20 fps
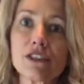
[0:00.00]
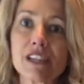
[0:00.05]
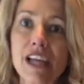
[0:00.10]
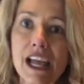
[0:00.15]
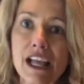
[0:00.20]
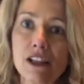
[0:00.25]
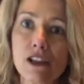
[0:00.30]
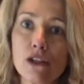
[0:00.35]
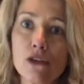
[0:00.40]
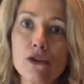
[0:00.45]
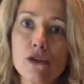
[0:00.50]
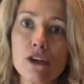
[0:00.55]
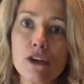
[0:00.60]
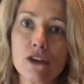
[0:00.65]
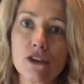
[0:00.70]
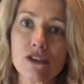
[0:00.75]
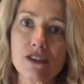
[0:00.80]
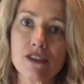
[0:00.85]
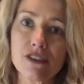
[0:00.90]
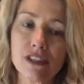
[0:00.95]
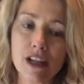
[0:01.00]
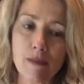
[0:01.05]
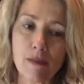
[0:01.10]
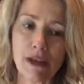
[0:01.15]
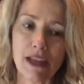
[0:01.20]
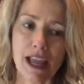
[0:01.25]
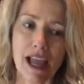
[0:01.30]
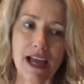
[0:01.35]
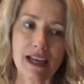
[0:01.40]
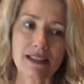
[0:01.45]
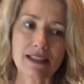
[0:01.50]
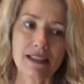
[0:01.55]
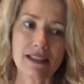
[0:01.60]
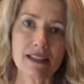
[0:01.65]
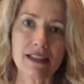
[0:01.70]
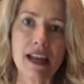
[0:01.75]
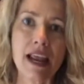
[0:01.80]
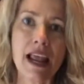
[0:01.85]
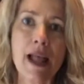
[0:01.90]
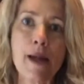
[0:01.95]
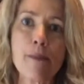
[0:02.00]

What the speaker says: dilute your stomach acid.